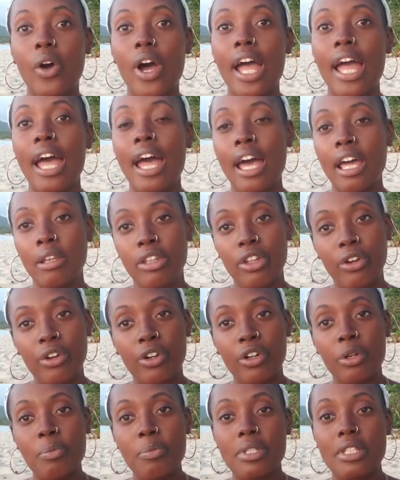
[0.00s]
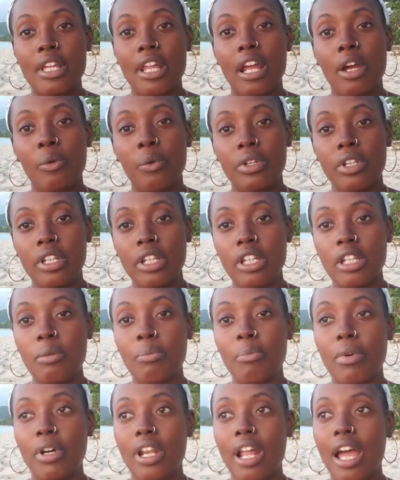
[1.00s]
had the herbs that I would
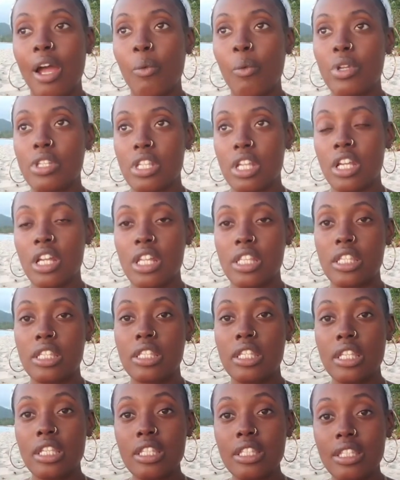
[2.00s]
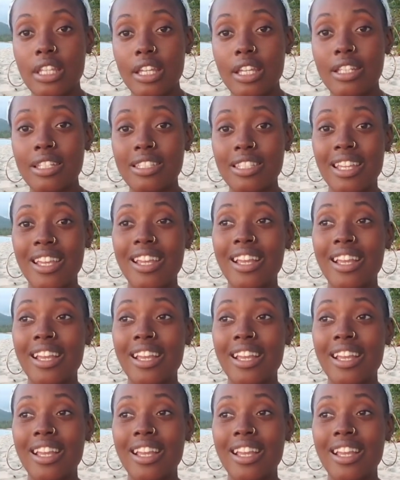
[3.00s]
need, but I wasn't consistent.